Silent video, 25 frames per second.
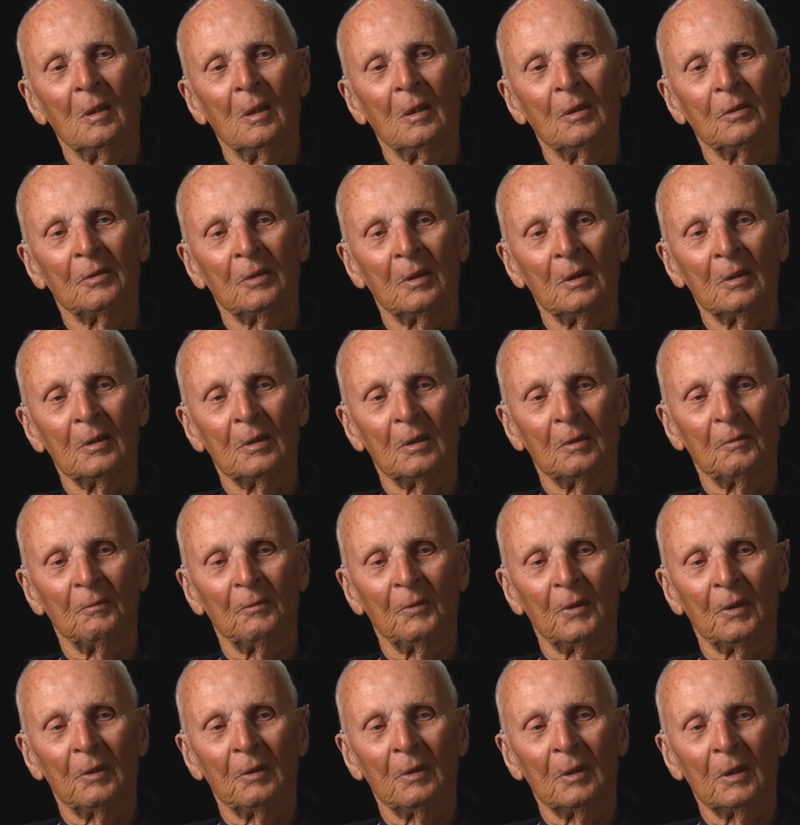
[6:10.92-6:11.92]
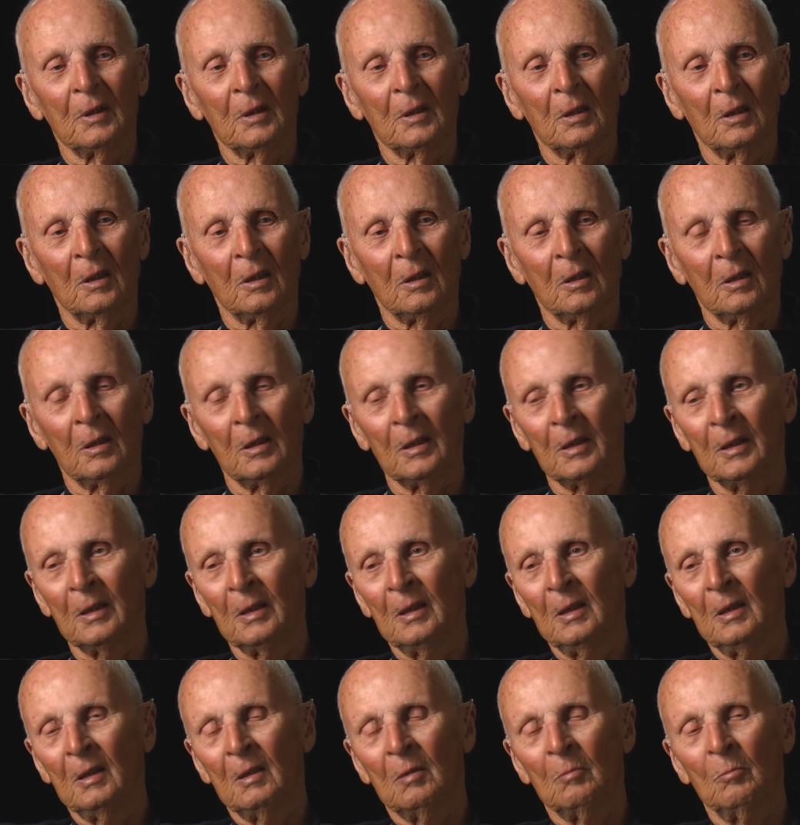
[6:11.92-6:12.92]
sent at very high
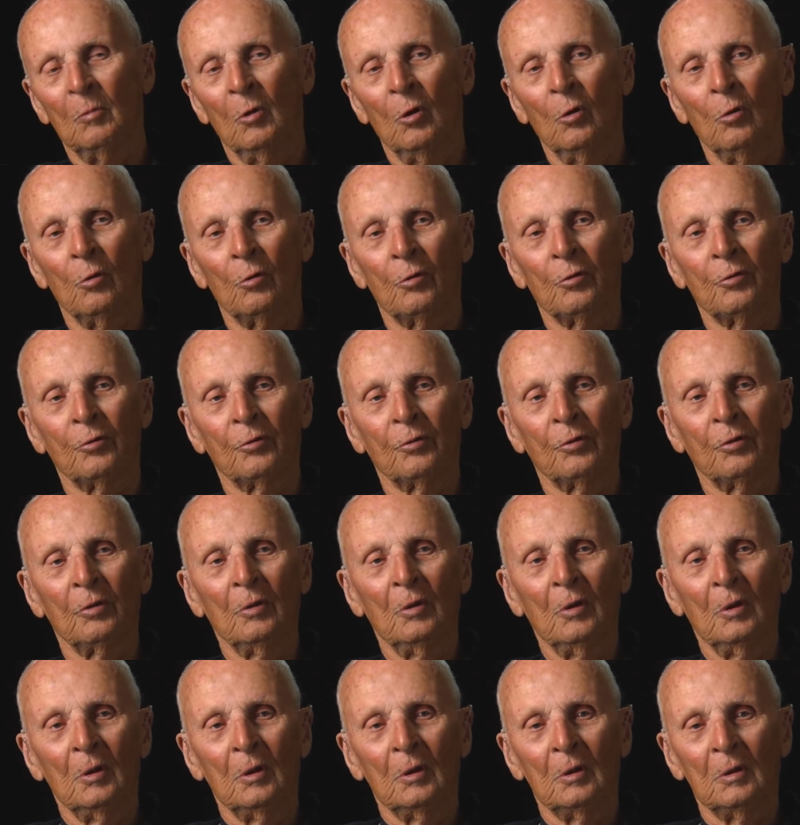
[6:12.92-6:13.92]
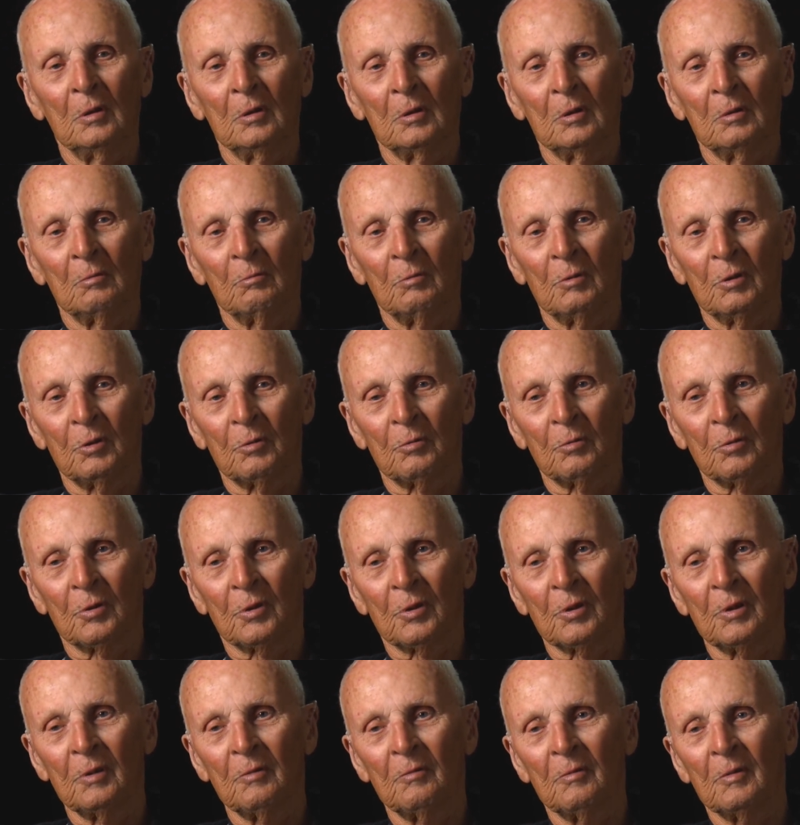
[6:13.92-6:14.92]
Morse, and it was
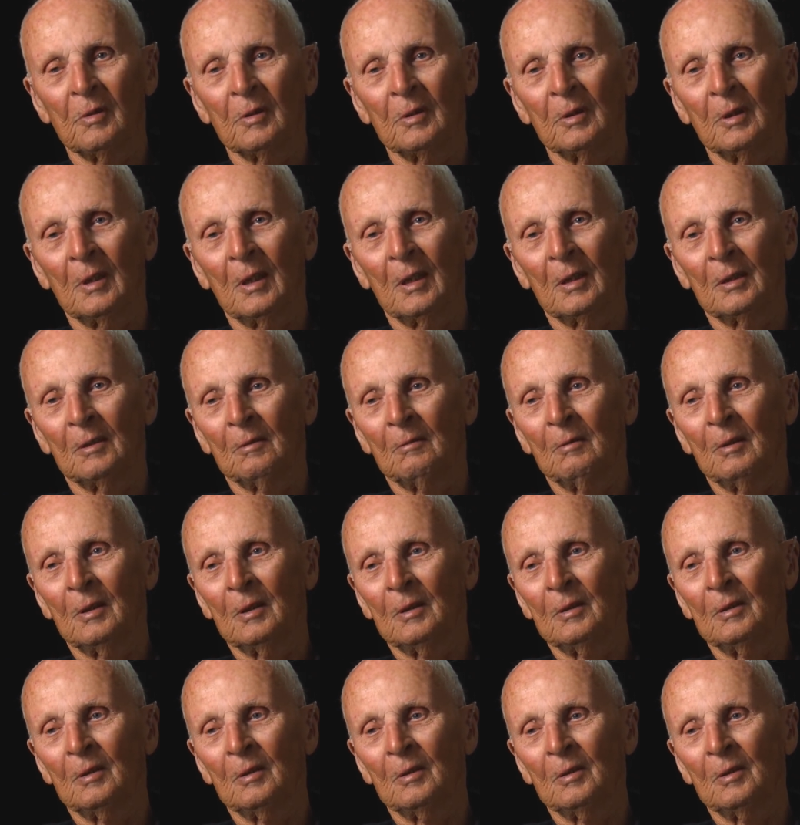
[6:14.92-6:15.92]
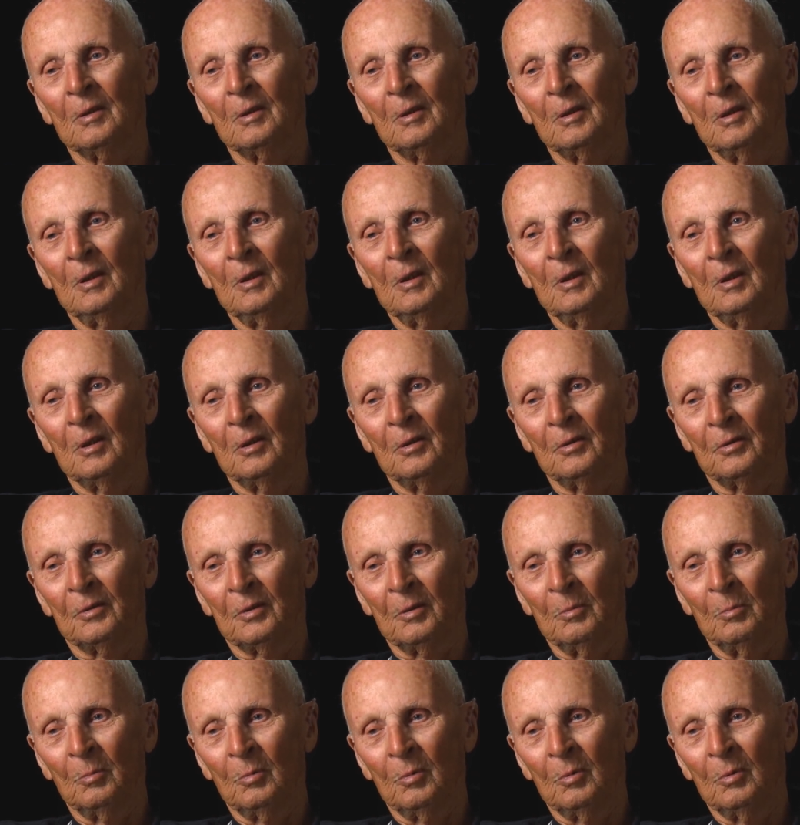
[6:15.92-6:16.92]
received on the other end on a
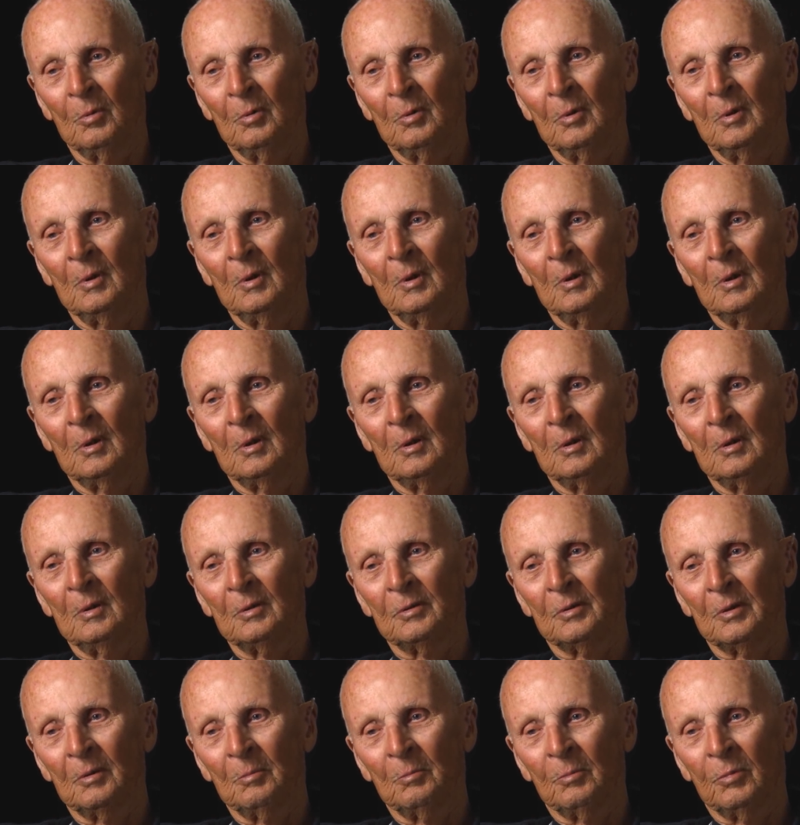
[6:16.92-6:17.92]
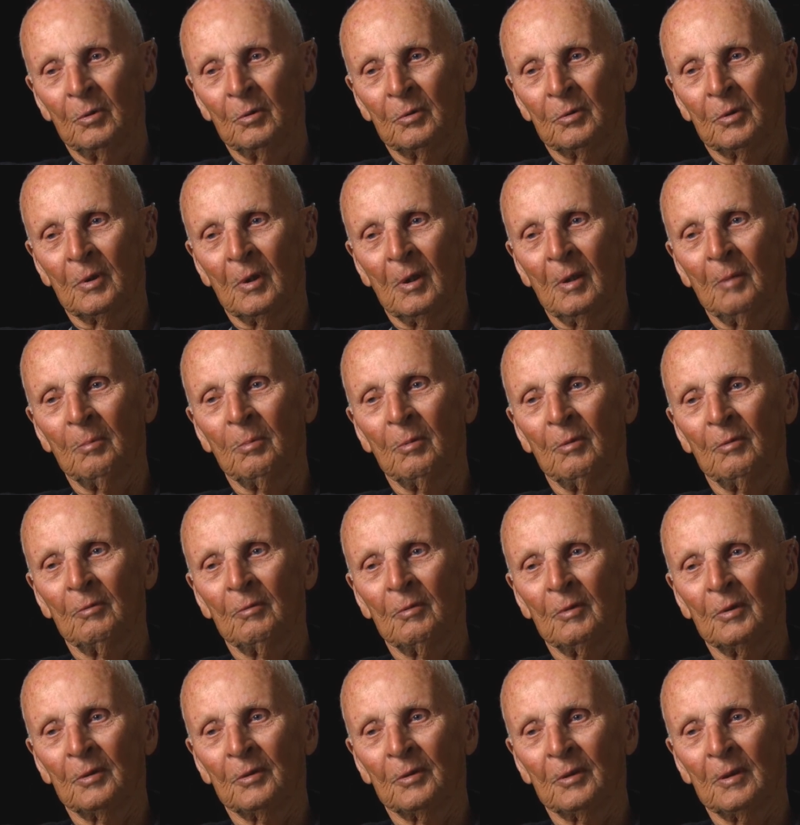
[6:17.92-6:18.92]
symbol a simple type of
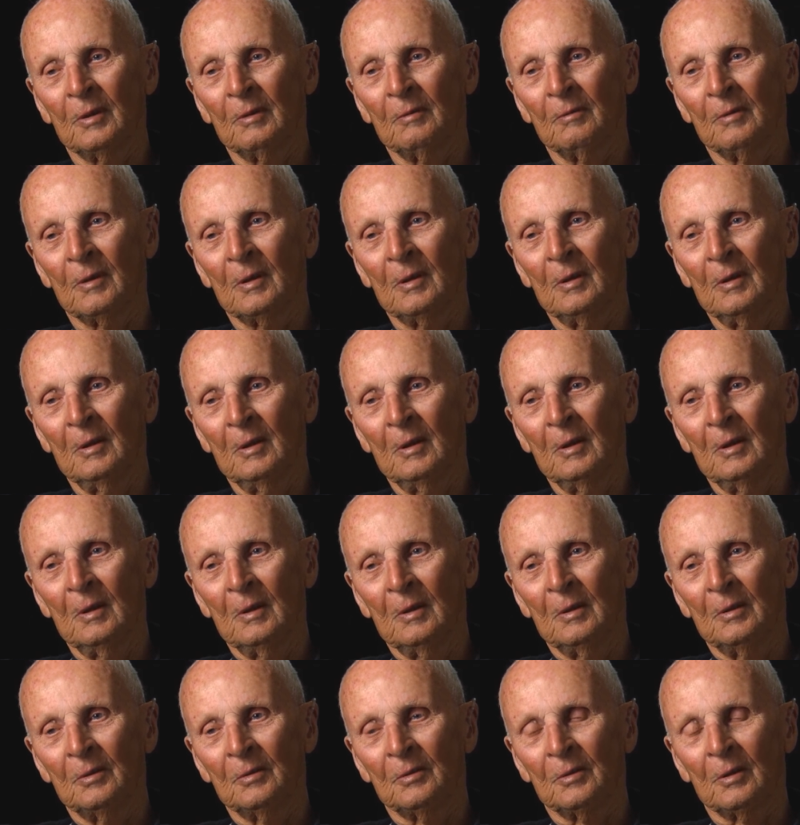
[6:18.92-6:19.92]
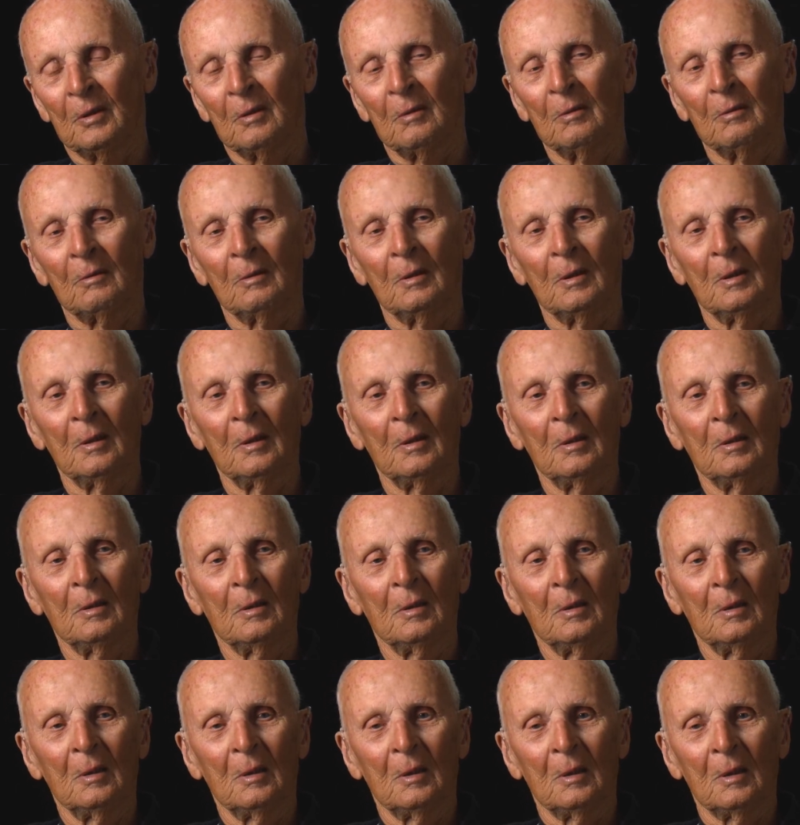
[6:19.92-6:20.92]
receiver. So, uh,
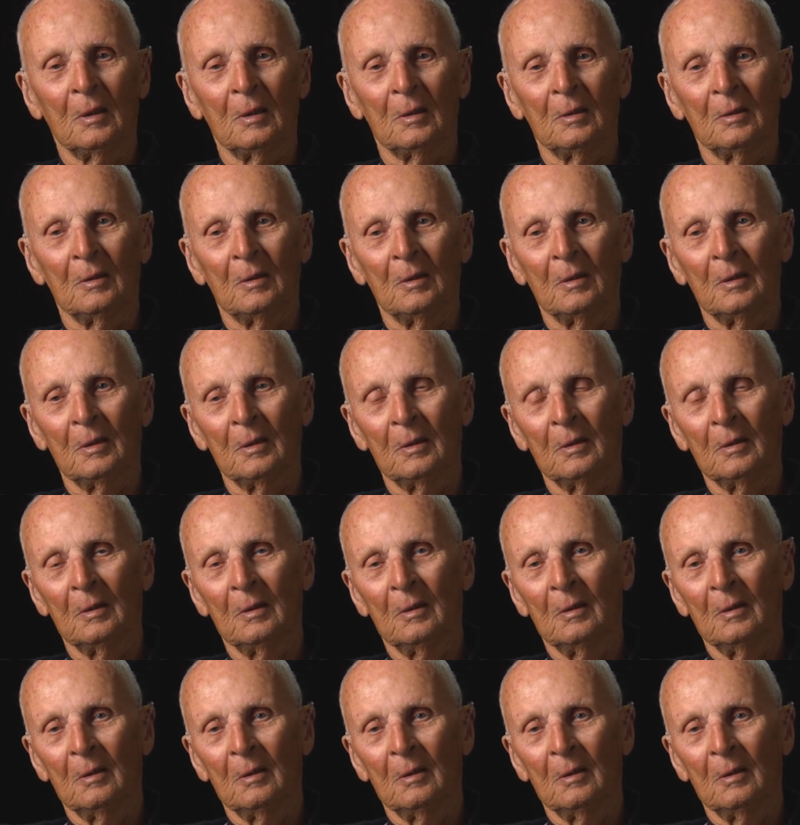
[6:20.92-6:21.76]
and the